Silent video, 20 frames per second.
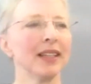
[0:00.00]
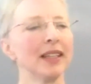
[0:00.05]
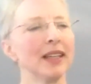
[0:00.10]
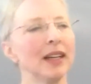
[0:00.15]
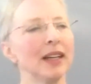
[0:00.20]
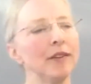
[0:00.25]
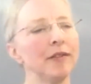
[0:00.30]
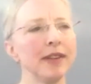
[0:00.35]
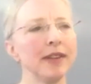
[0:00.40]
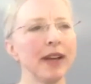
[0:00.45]

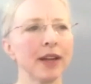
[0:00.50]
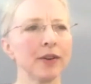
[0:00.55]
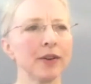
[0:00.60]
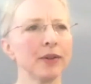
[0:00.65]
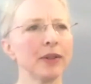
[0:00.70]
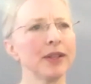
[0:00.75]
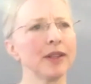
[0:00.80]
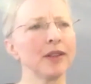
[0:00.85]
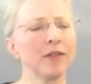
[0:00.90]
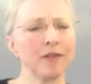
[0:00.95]
not
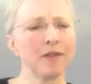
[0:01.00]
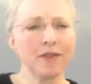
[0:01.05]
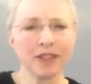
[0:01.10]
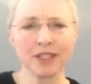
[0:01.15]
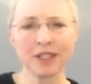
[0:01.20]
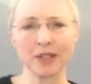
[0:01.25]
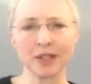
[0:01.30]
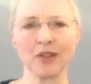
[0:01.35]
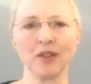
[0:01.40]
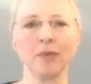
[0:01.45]
only the
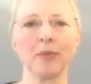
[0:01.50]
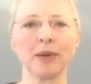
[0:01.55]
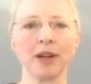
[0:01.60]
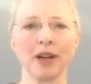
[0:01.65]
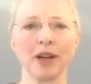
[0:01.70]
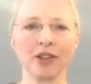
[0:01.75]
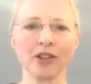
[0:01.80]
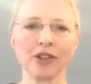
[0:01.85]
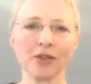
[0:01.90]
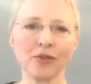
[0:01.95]
physical, but
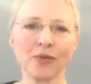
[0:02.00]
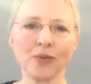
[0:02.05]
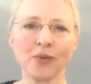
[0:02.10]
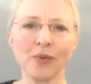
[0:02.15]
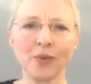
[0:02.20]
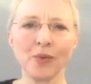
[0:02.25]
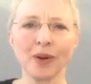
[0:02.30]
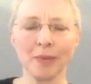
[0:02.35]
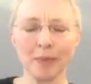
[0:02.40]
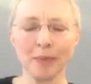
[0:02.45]
also
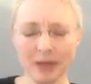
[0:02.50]
what it means